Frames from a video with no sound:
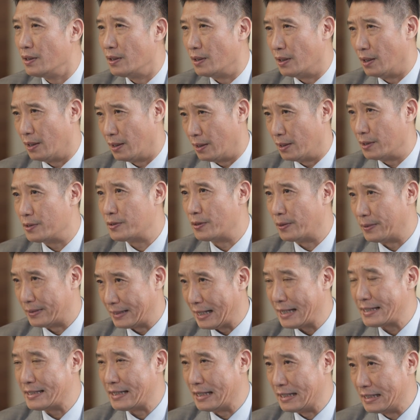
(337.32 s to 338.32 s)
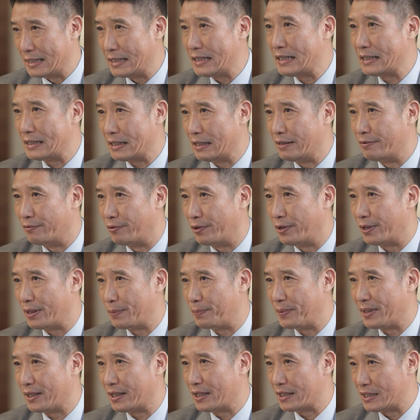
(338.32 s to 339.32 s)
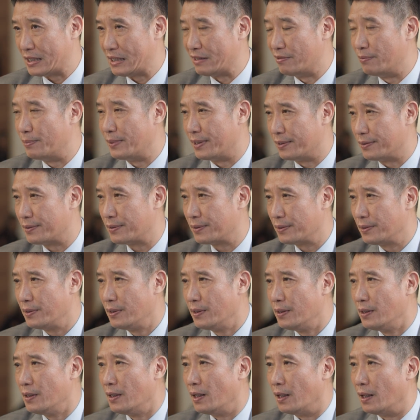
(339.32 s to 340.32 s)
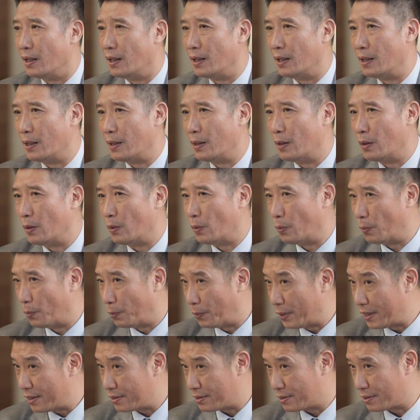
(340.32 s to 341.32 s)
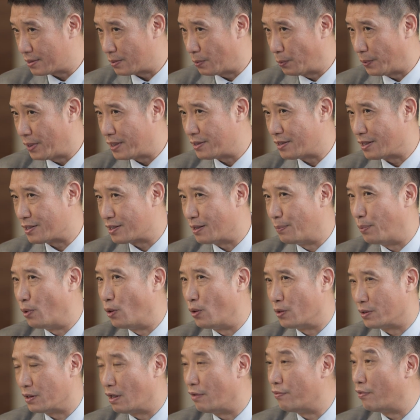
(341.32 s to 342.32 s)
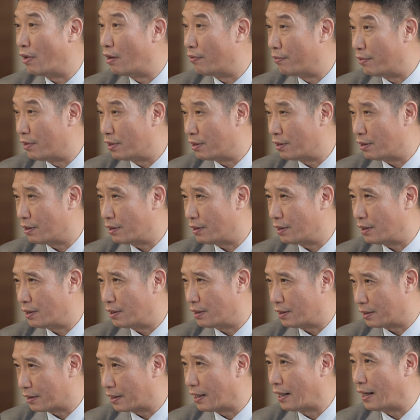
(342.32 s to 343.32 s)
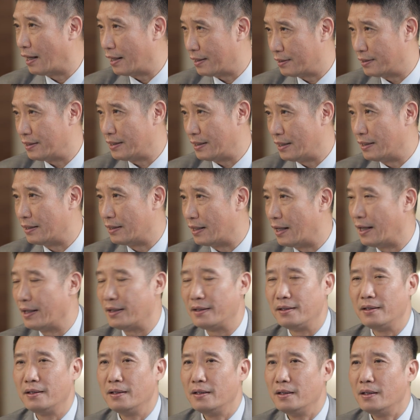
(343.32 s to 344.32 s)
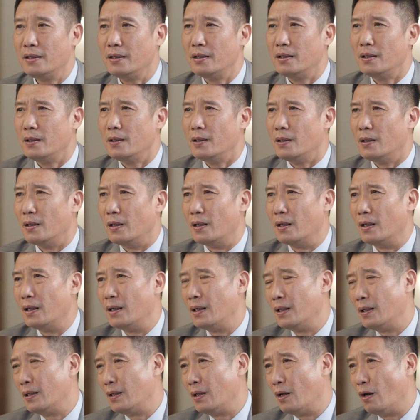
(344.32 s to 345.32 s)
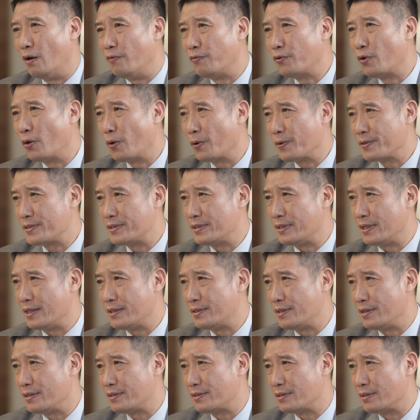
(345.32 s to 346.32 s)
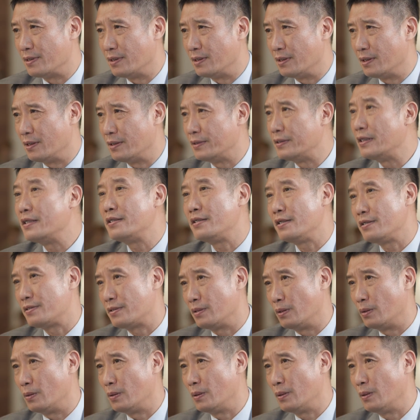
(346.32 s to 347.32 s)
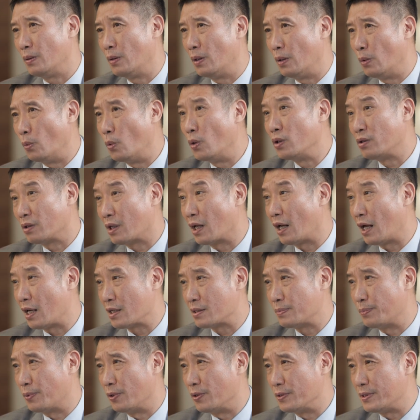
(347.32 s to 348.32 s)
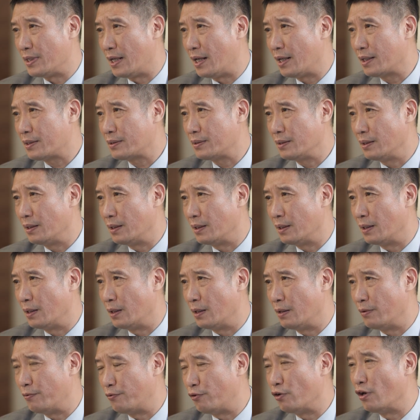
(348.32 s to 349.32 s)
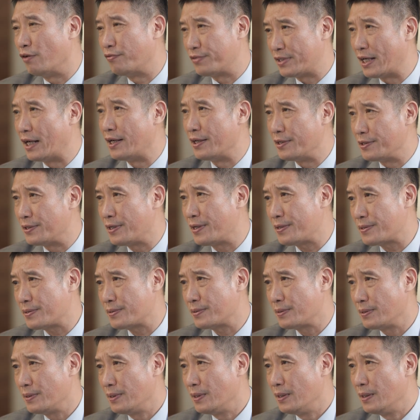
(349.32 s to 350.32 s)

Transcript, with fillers: Uh, so that's indeed a very big achievement uh, with, with the support of our uh, client, ENI. Uh, of course, this is, uh, this is a, a world-class project uh, full of challenges.